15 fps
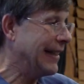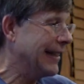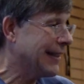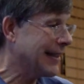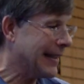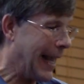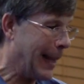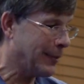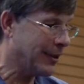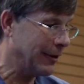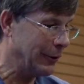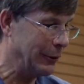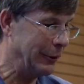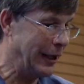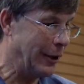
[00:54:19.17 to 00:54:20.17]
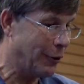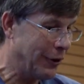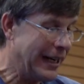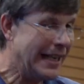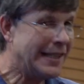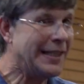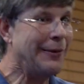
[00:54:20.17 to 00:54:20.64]
This is absolutely
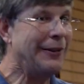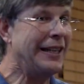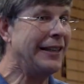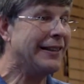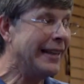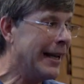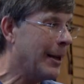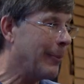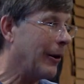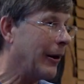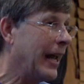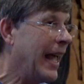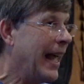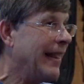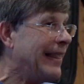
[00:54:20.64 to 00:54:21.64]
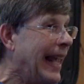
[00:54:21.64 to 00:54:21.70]
crazy when you think about it.